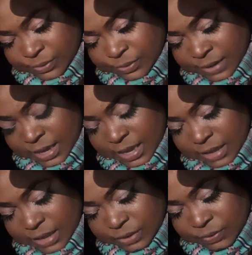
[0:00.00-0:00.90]
it,
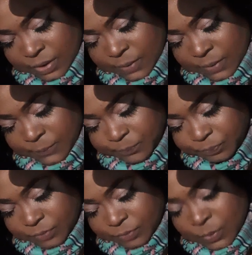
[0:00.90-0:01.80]
you know,
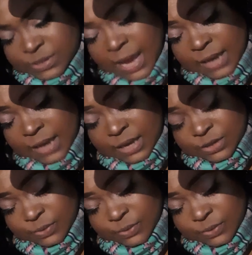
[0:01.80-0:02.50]
which I do